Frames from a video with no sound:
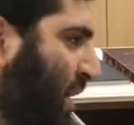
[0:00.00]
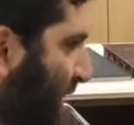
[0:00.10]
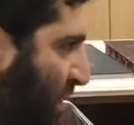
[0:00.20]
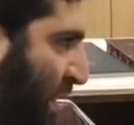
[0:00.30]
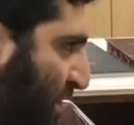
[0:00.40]

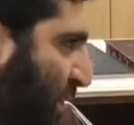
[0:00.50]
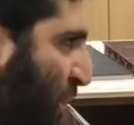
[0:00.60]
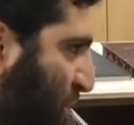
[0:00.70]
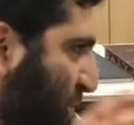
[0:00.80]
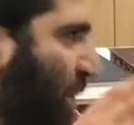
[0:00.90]
You don't have to
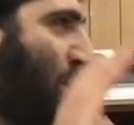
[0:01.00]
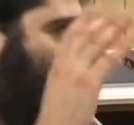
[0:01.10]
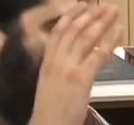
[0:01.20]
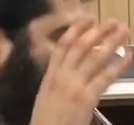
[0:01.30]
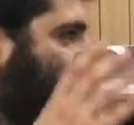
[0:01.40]
go
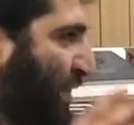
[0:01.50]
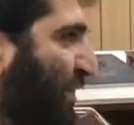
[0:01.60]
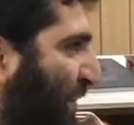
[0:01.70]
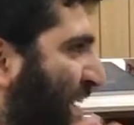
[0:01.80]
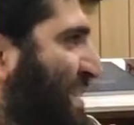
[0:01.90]
so you
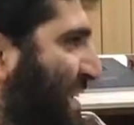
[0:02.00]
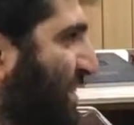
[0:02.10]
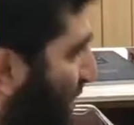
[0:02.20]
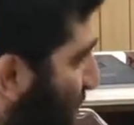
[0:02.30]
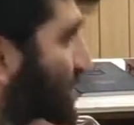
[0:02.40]
know easy.
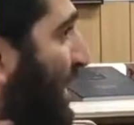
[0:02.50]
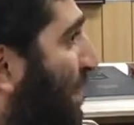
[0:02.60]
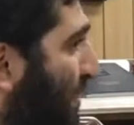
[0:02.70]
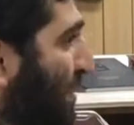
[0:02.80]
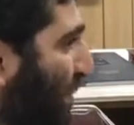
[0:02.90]
You can use a
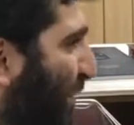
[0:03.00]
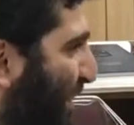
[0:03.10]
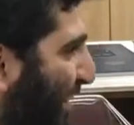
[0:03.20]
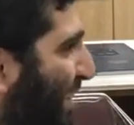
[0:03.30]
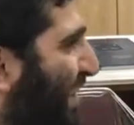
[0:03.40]
couple
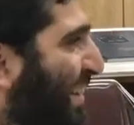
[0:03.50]
more.